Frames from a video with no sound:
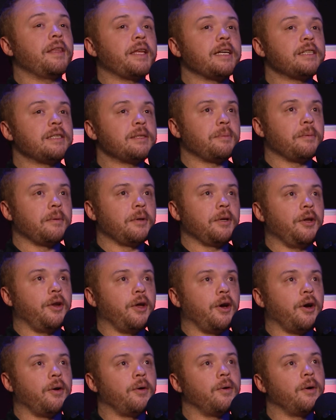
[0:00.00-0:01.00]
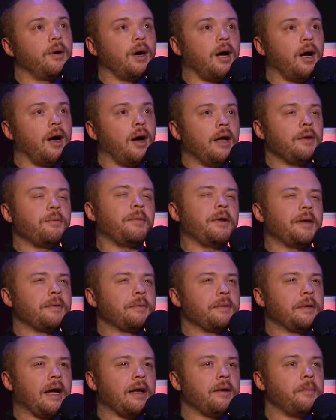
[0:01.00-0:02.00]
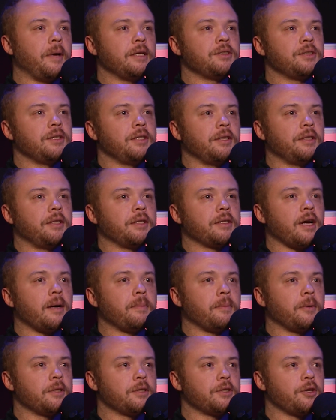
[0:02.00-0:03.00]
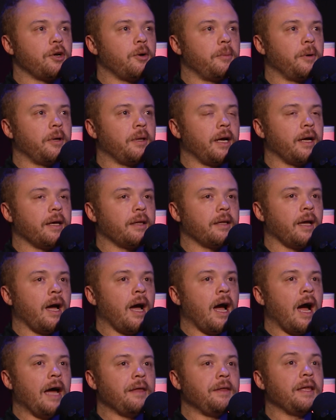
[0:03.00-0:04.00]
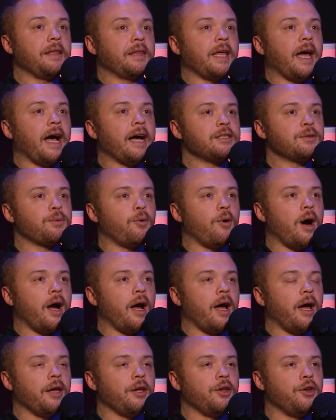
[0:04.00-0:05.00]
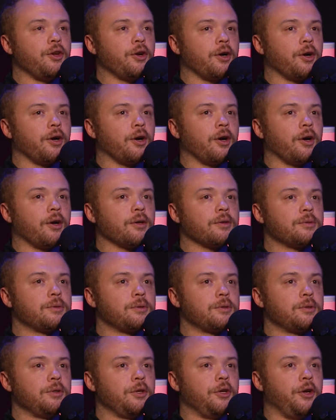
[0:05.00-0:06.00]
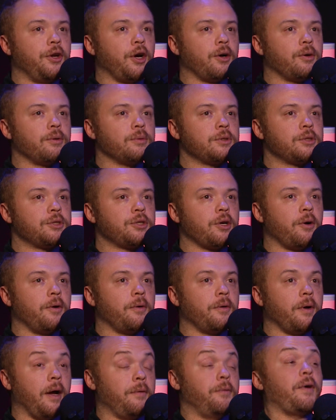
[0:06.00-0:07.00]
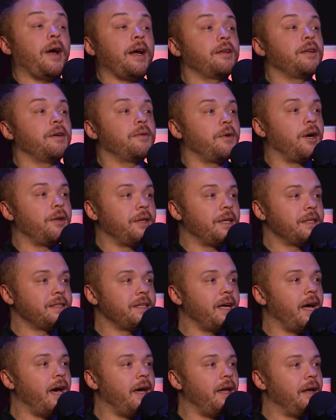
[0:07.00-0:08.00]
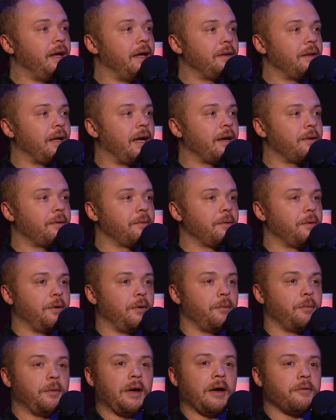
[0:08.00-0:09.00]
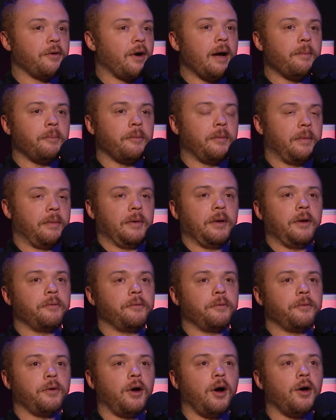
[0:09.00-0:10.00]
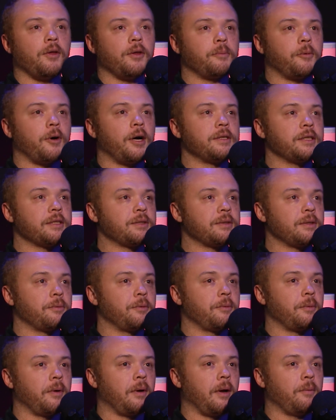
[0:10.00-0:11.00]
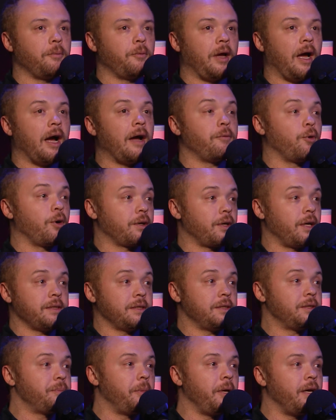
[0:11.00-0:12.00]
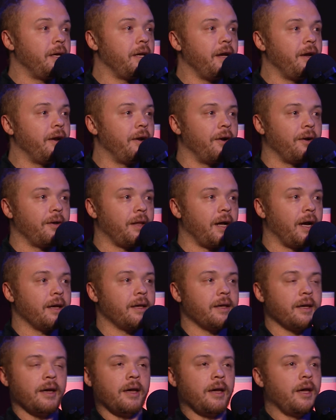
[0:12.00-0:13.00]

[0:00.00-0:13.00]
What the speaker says: that's, and we kind of mentioned it at the top of the show, but like, I think that's why you're, so effective on the set. And like, whenever I'm, for all the projects I've worked on since being here, like,